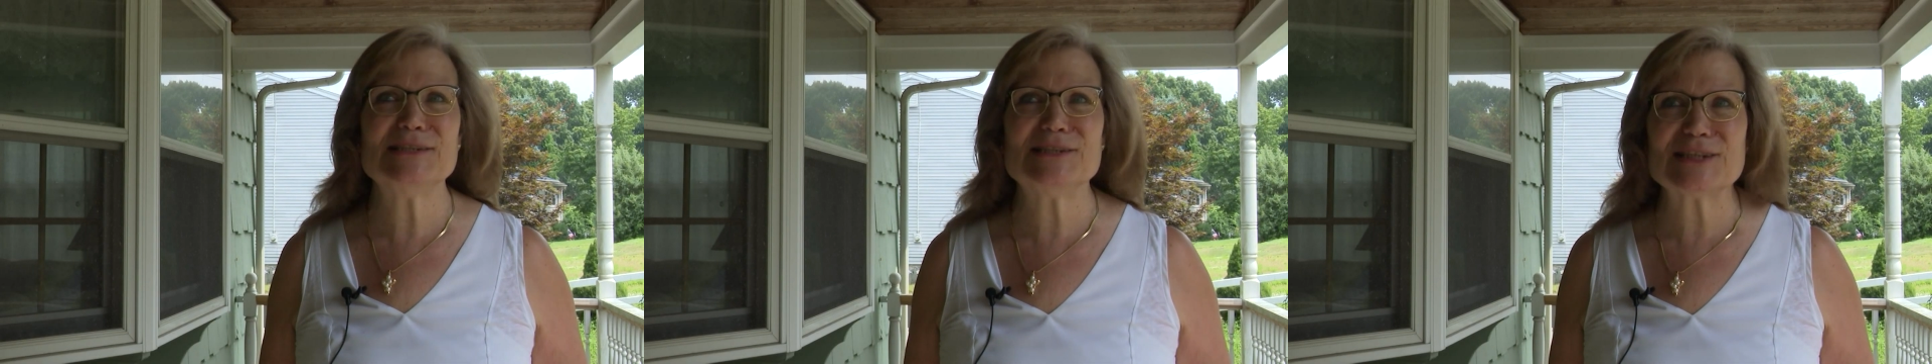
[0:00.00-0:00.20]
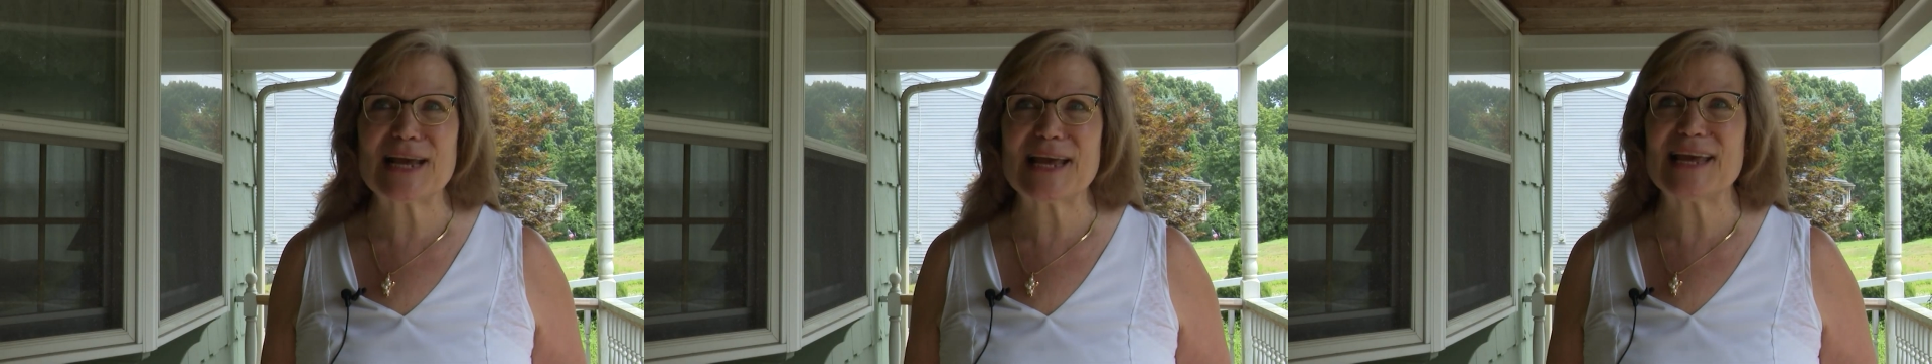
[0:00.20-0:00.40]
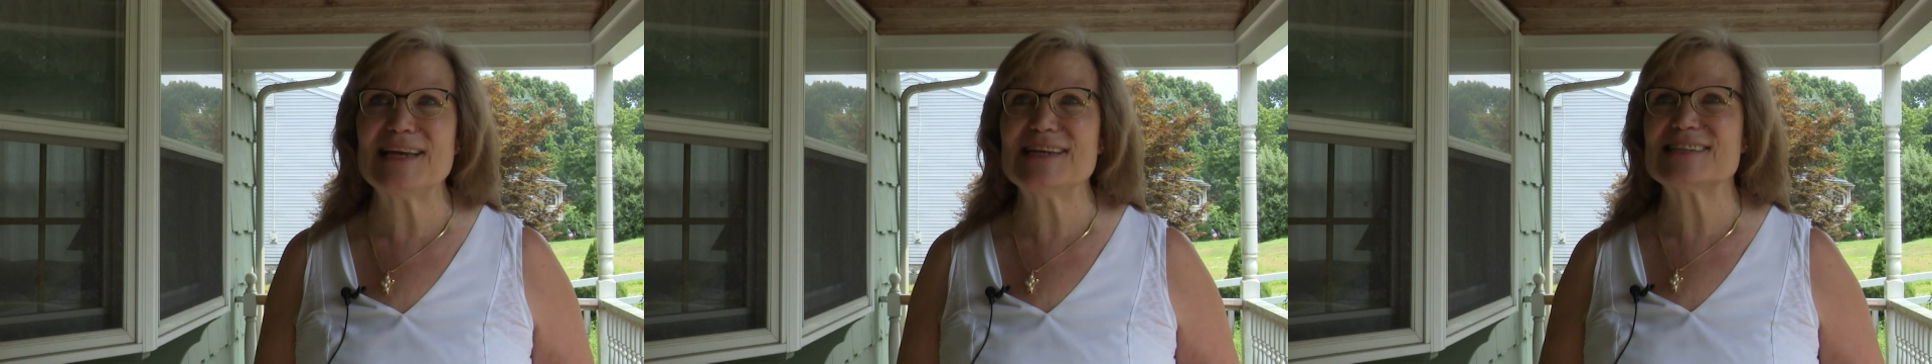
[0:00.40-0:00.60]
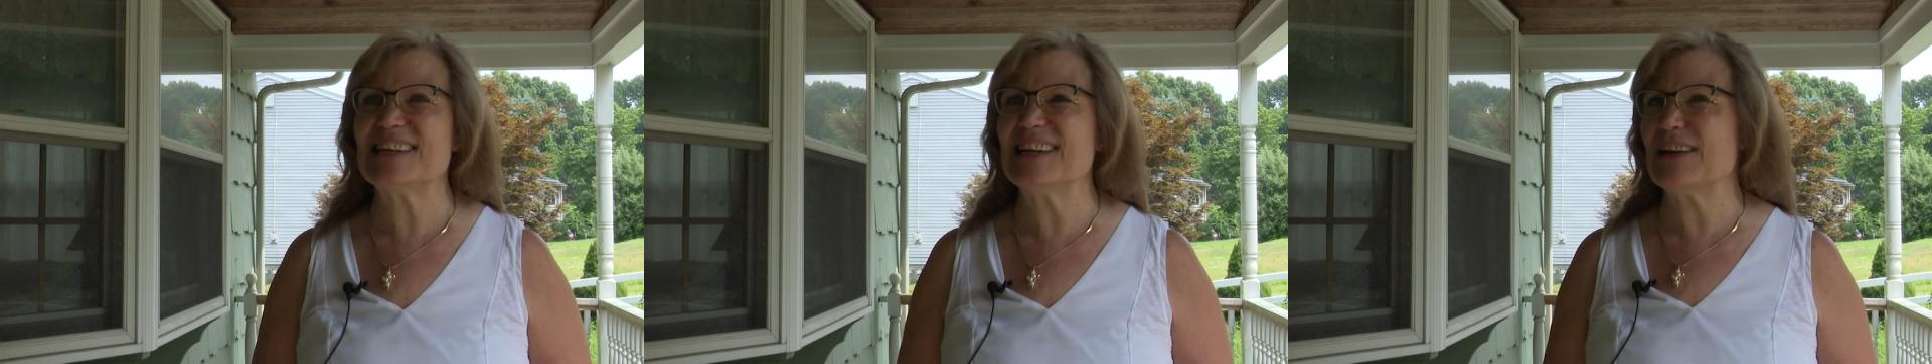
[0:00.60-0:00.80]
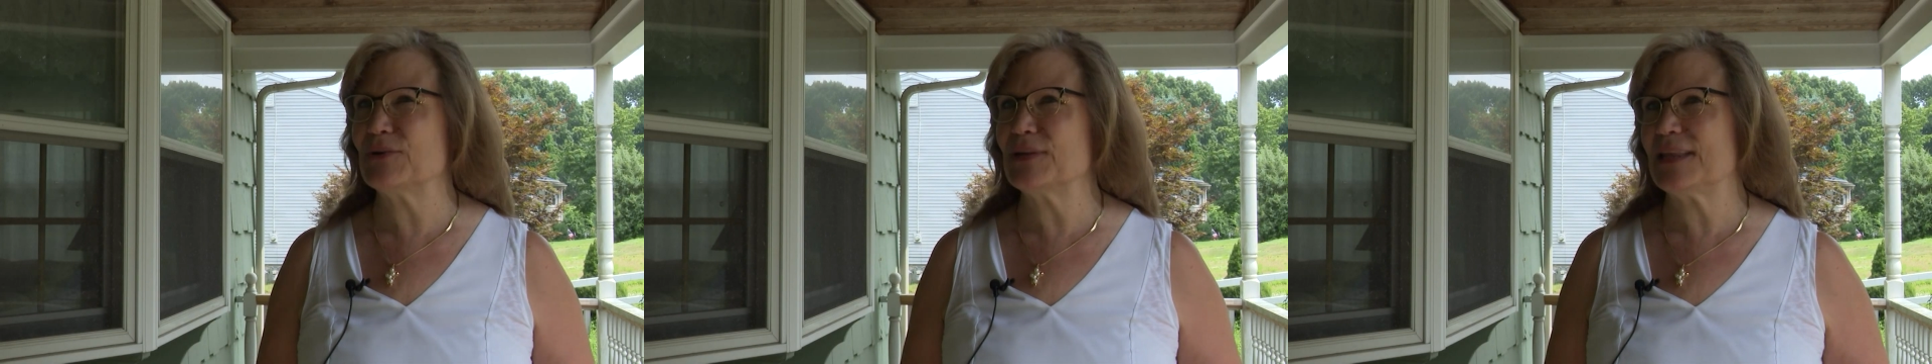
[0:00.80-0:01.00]
DJs
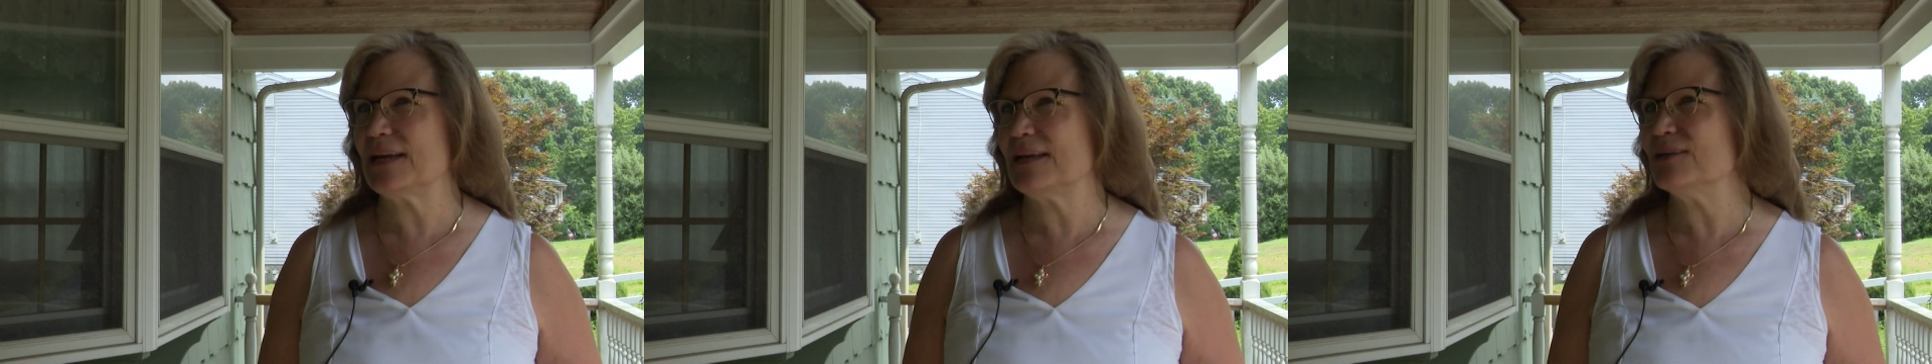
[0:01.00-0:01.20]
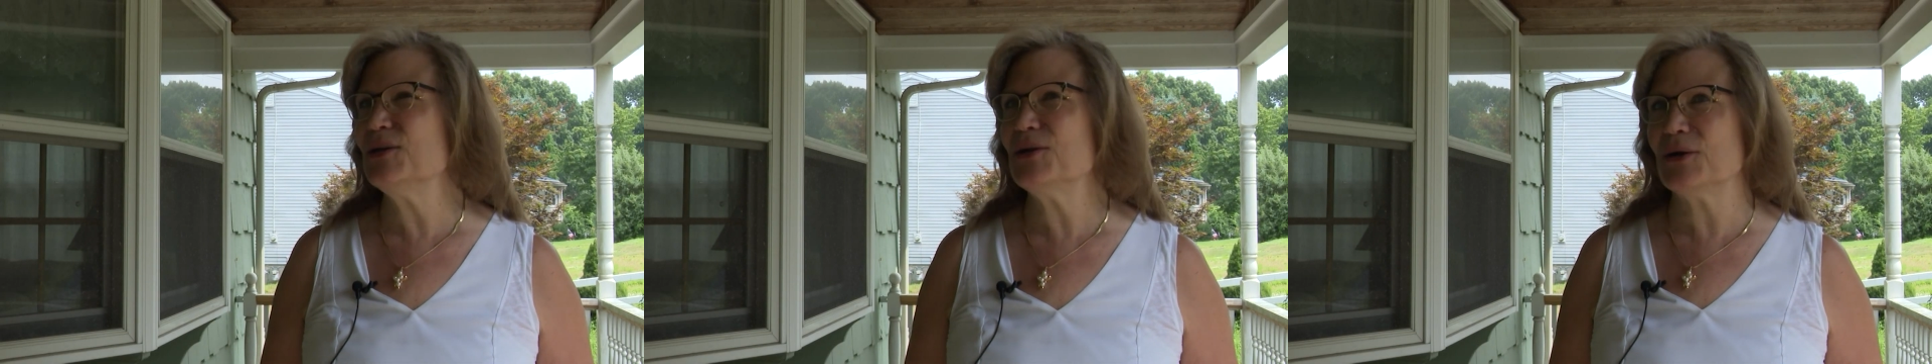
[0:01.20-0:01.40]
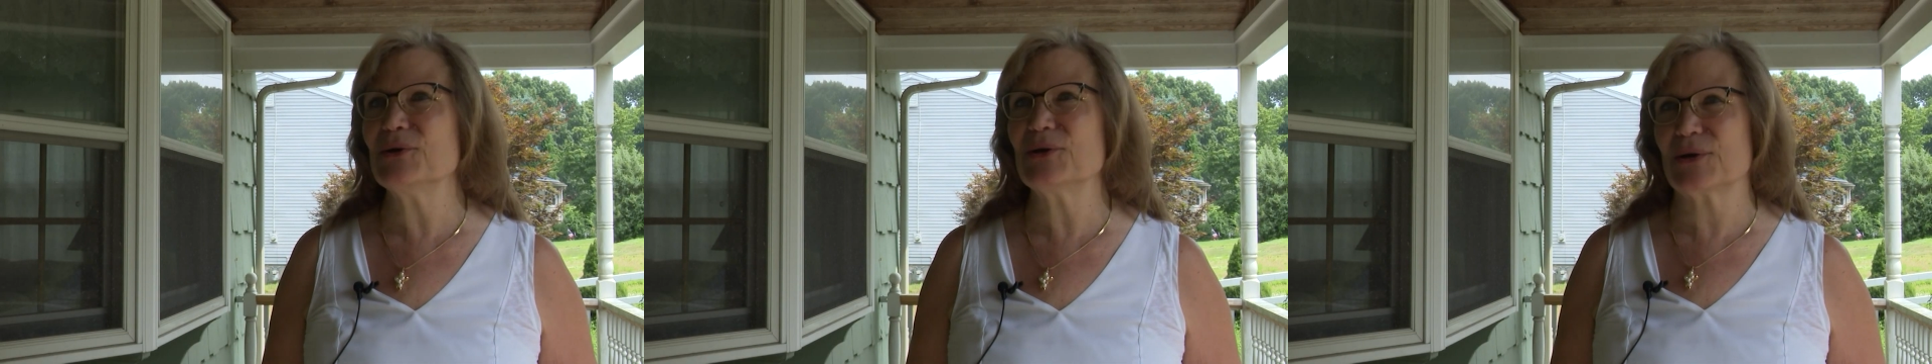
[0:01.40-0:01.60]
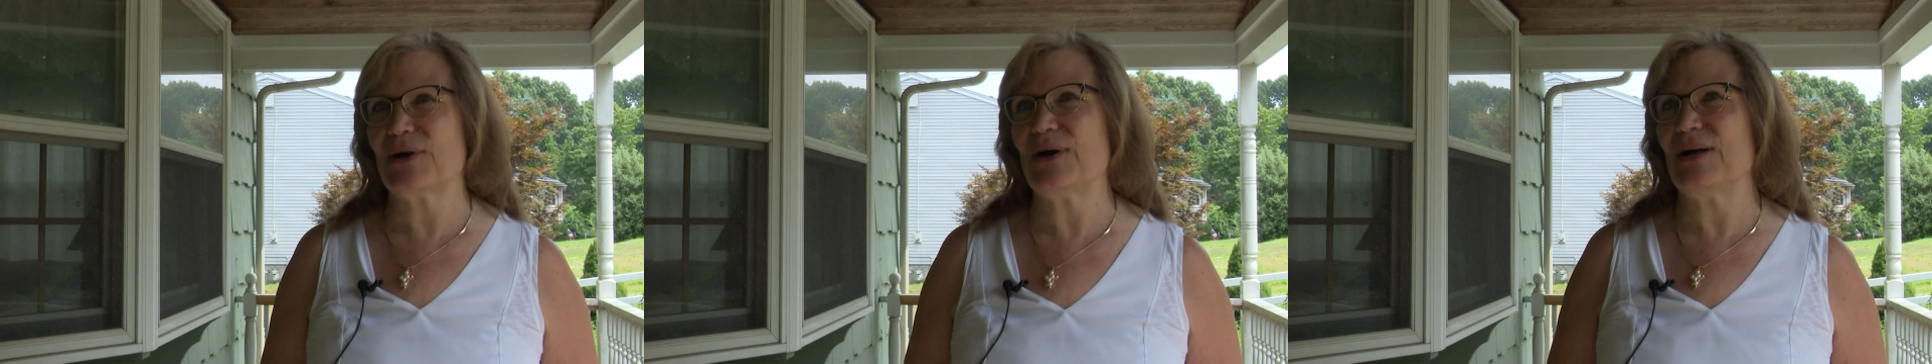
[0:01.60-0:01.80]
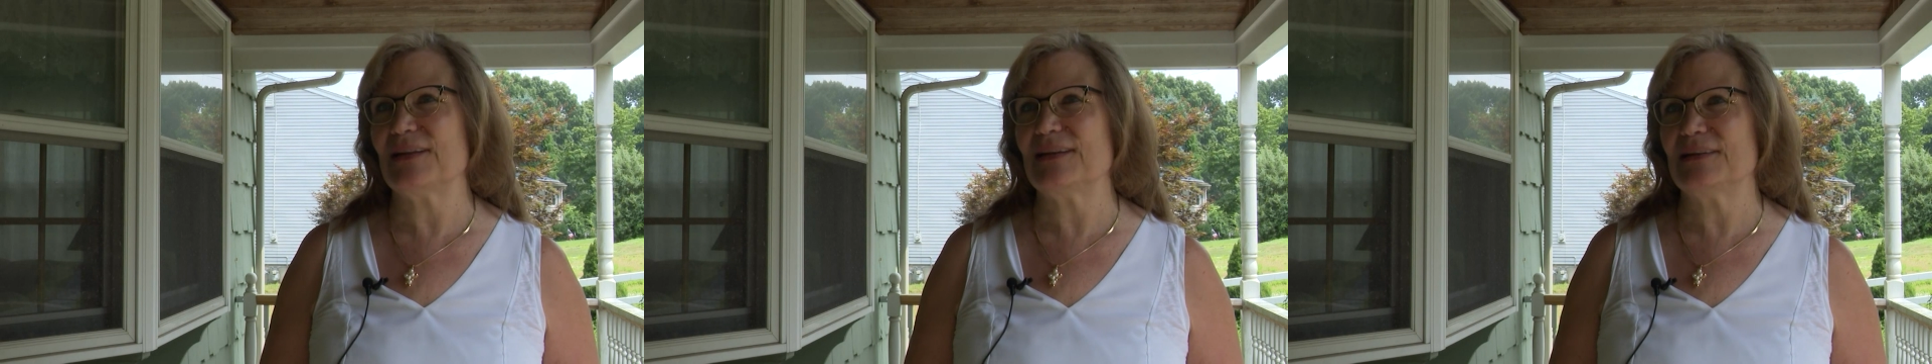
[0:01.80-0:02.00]
and everything else, you know you're
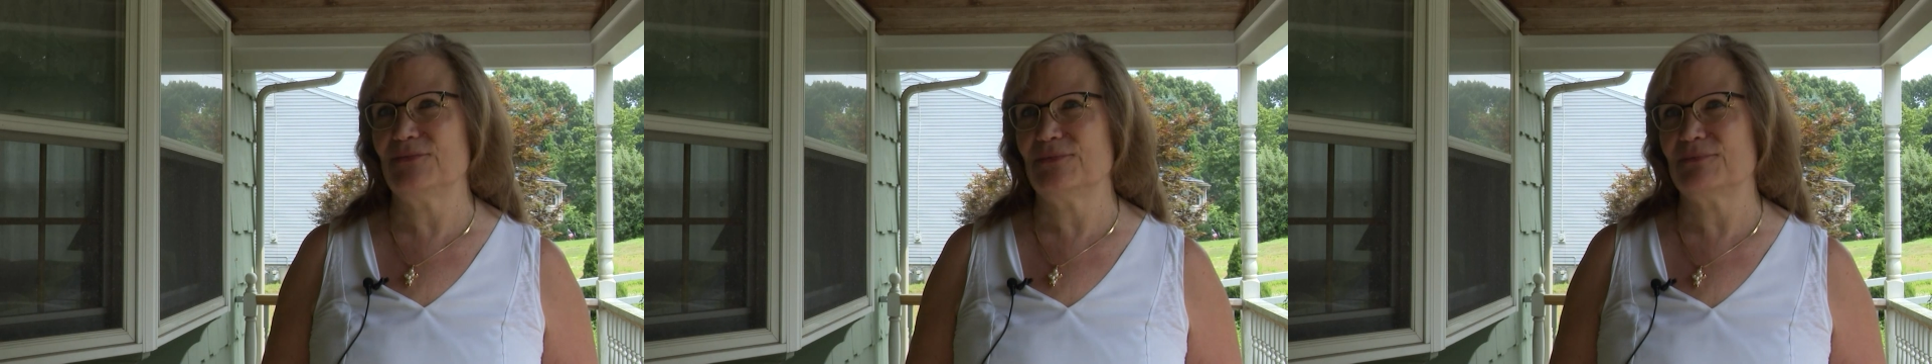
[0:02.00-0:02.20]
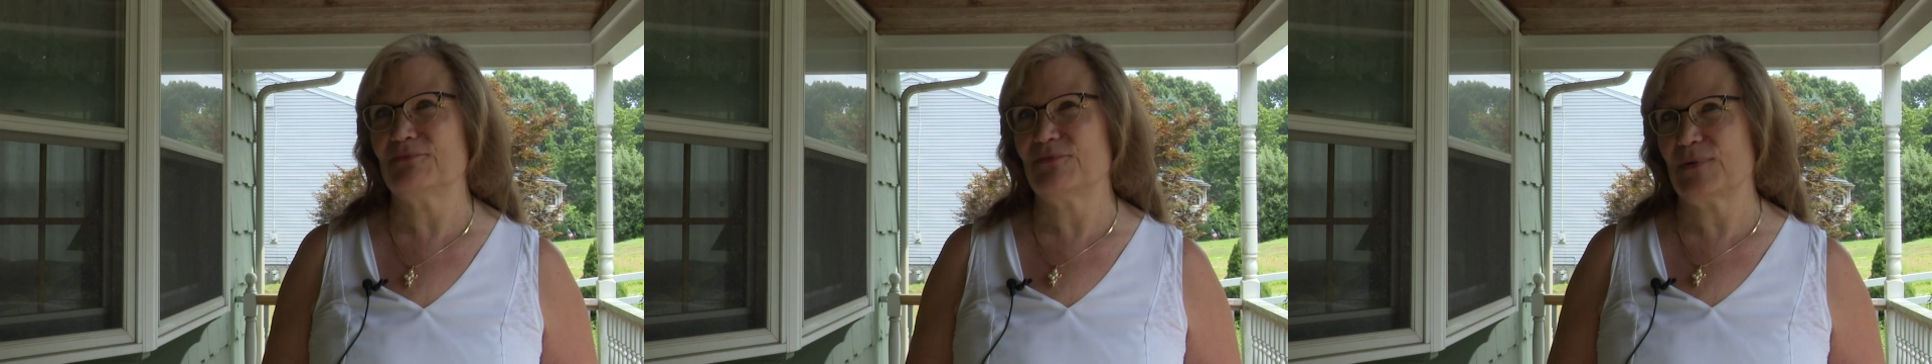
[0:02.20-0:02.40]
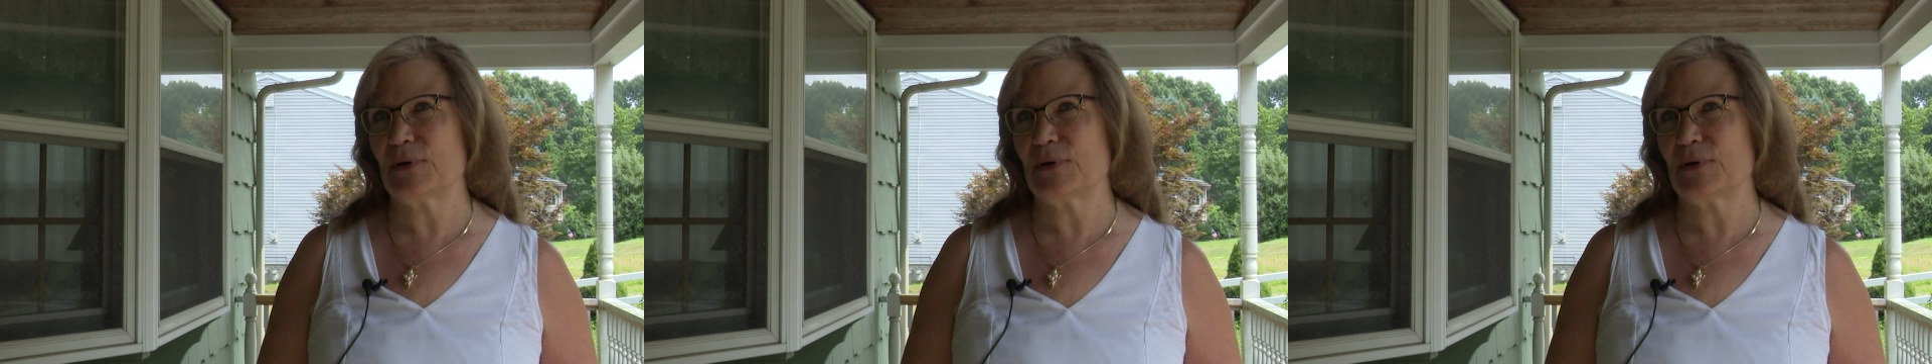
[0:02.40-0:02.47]
calling yeah.